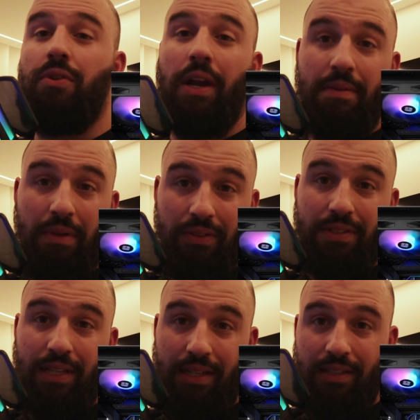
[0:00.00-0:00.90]
you care about
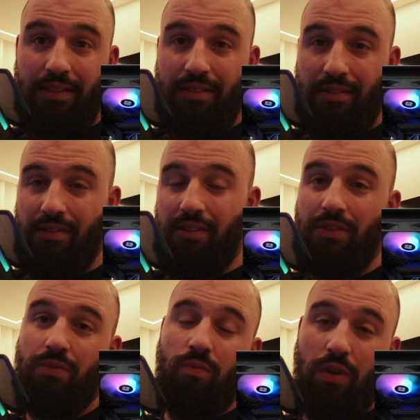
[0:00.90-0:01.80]
statics,
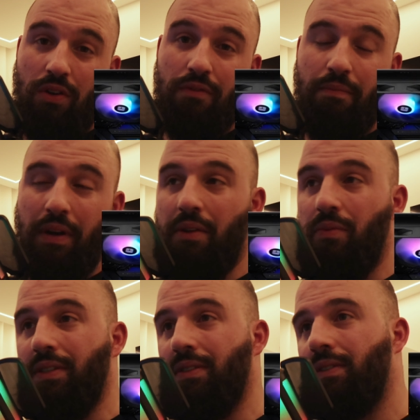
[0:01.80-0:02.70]
it's one of my
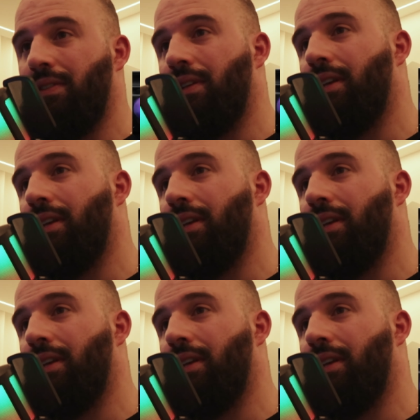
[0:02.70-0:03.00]
reasons.